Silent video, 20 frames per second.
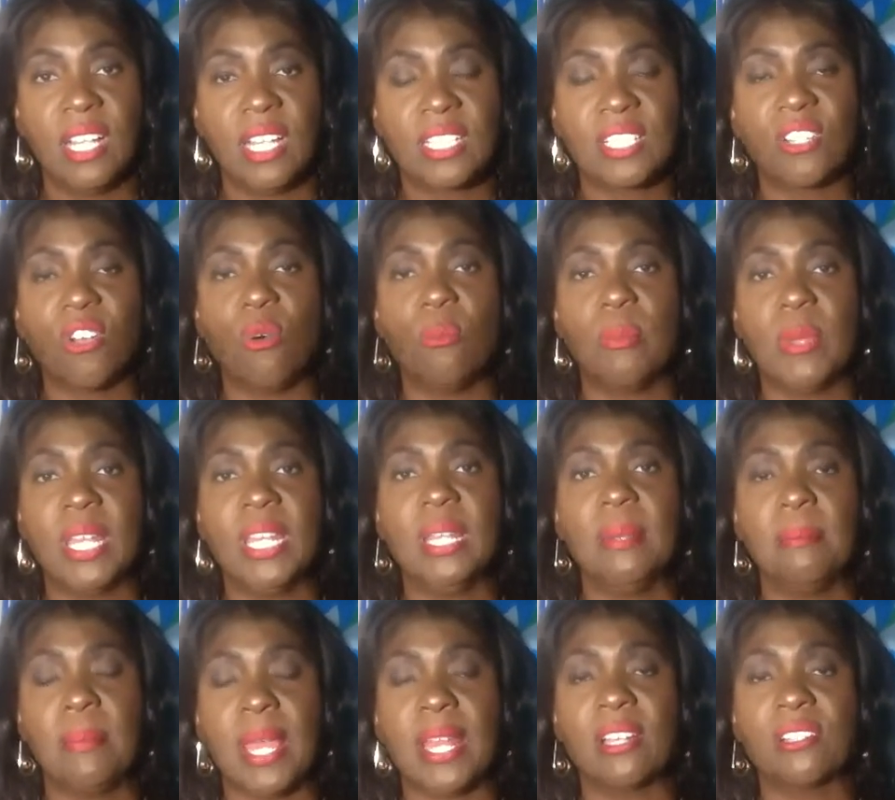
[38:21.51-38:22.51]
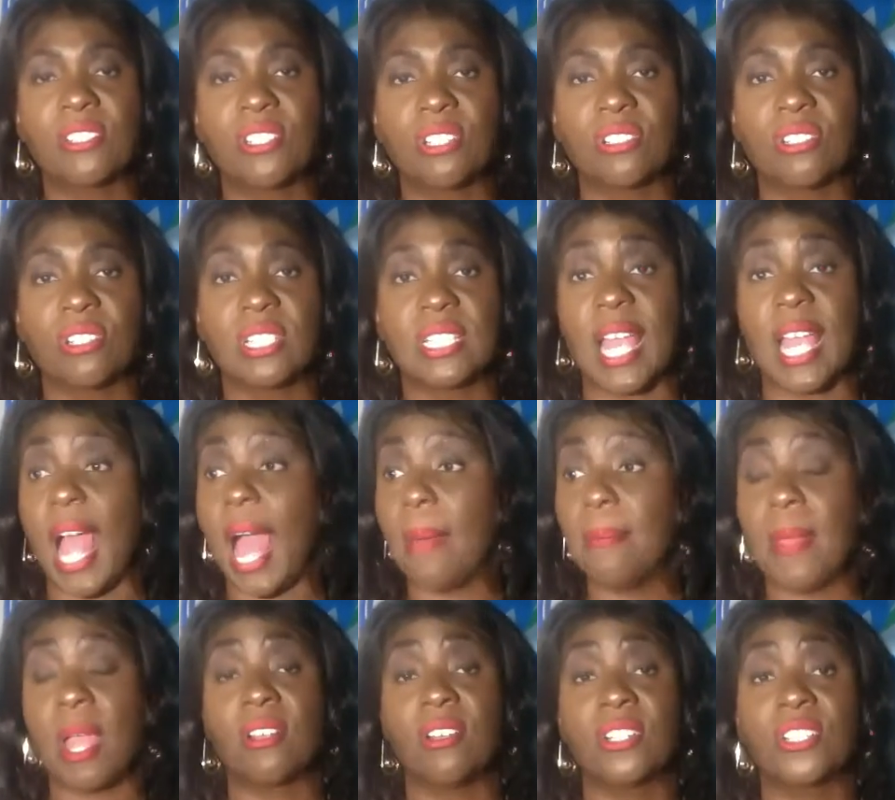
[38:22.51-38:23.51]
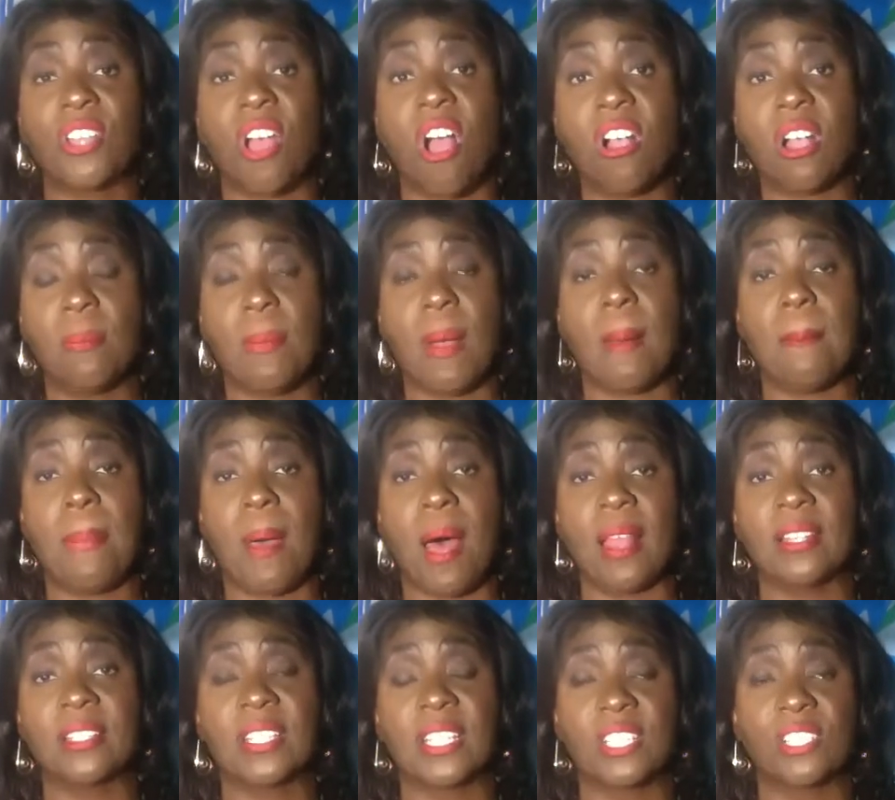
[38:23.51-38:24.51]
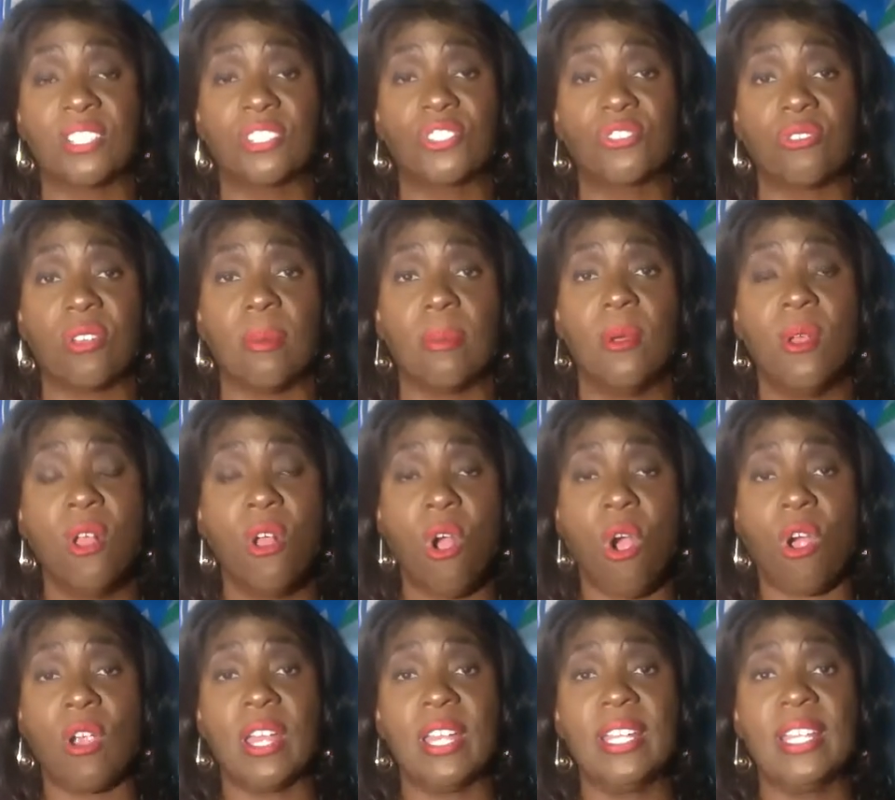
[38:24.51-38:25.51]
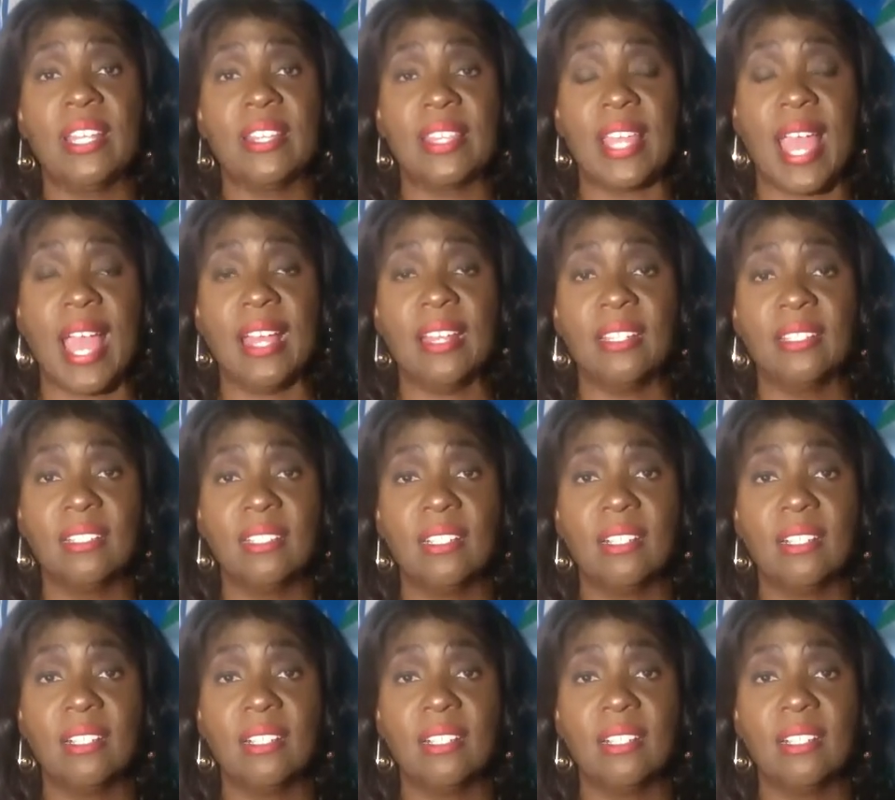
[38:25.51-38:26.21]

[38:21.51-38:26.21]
So many ministers will say, I'm not going to talk about politics or Trump or any of that.